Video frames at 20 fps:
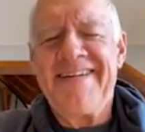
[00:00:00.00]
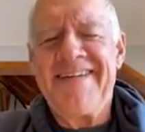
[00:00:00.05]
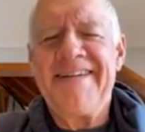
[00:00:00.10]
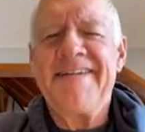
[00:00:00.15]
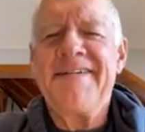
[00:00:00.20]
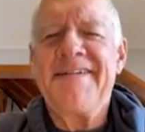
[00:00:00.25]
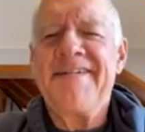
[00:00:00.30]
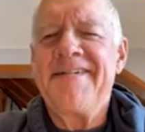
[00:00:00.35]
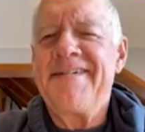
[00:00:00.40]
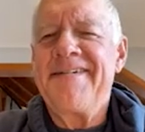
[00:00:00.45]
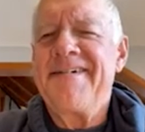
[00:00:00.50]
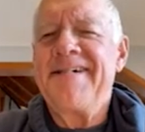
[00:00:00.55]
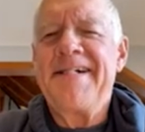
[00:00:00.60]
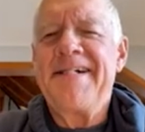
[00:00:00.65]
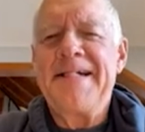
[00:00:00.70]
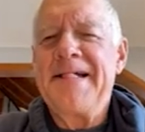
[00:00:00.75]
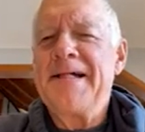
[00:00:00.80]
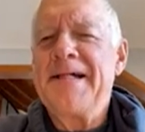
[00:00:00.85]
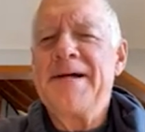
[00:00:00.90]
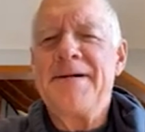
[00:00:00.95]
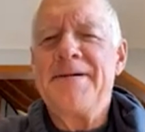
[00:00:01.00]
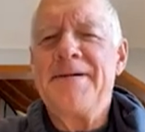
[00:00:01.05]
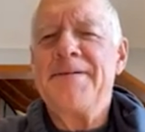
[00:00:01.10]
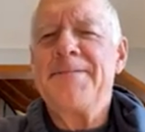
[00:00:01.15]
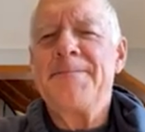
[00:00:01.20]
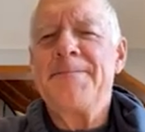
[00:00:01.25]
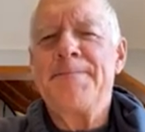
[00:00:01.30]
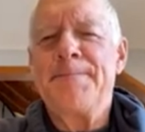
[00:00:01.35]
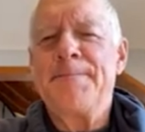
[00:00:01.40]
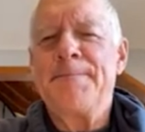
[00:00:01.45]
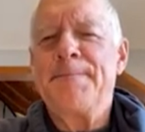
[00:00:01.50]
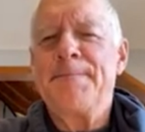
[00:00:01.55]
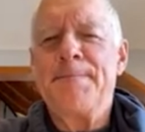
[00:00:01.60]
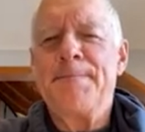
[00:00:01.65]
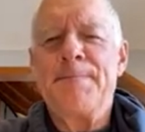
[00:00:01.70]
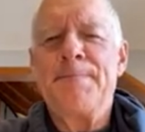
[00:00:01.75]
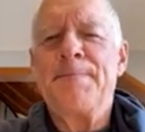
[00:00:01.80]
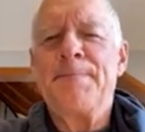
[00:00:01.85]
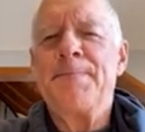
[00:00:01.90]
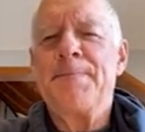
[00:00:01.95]

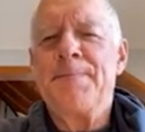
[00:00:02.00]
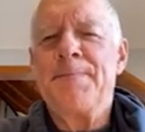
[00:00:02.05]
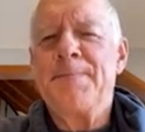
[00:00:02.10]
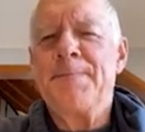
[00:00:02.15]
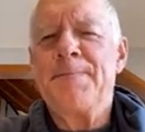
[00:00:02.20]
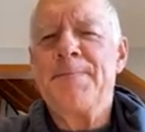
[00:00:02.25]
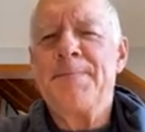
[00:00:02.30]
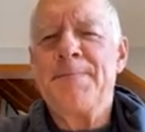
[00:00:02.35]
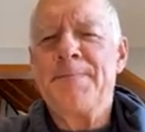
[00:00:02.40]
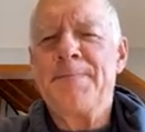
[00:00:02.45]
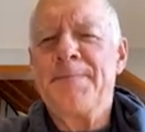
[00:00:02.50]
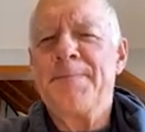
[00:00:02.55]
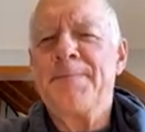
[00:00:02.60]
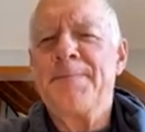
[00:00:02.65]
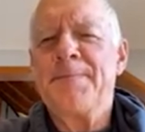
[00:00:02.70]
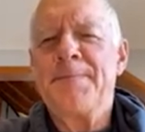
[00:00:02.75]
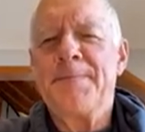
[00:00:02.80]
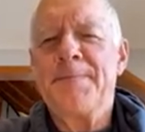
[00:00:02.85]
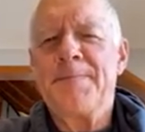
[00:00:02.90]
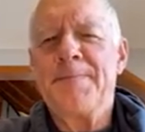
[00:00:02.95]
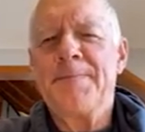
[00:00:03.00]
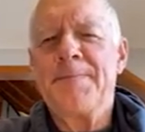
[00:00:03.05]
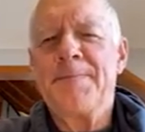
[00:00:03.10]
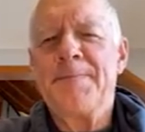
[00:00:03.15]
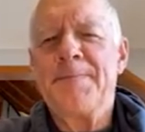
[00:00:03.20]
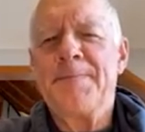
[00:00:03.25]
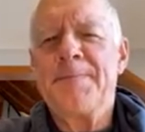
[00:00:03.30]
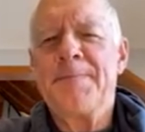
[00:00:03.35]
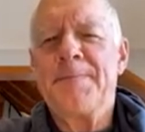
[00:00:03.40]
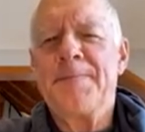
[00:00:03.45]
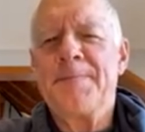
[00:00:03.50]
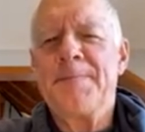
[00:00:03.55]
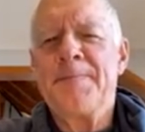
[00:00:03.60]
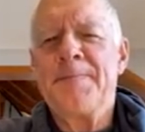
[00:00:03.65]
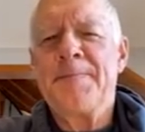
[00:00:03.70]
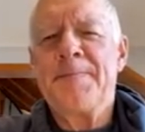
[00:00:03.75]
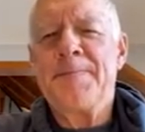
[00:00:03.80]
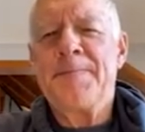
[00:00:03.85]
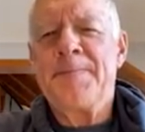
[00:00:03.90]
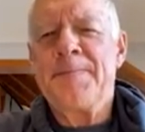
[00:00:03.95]

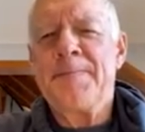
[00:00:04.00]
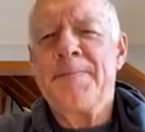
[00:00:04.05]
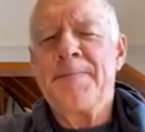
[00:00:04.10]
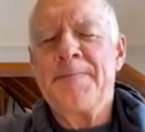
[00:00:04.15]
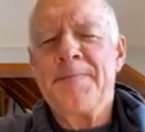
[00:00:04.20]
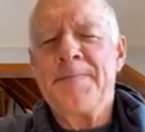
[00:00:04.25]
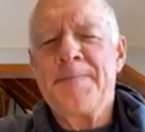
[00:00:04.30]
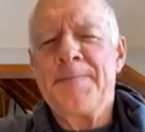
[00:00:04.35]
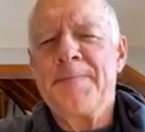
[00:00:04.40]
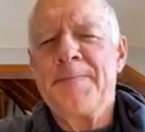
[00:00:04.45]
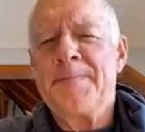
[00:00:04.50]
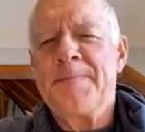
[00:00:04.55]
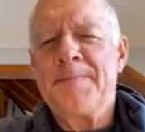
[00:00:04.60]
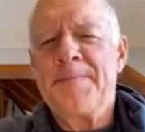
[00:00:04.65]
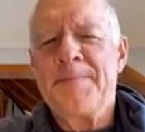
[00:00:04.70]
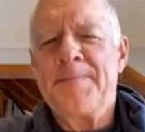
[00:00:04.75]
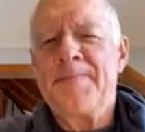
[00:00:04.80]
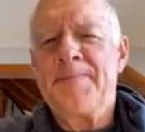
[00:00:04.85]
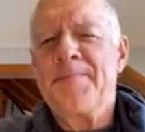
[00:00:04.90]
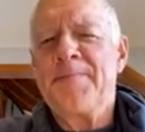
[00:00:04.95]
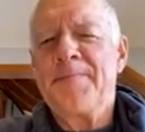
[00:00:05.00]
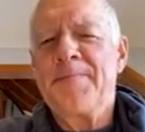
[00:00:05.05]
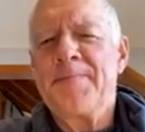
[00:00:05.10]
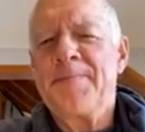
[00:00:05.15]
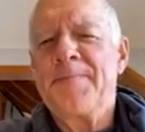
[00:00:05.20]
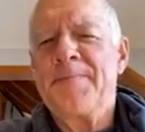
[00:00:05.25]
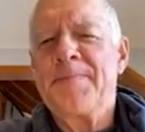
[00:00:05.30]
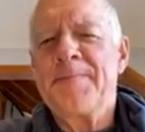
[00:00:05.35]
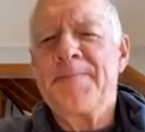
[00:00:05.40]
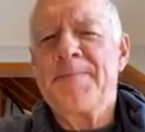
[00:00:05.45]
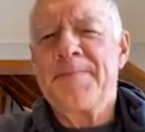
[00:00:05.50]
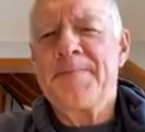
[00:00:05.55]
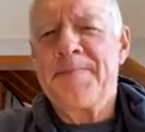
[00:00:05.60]
(not speaking)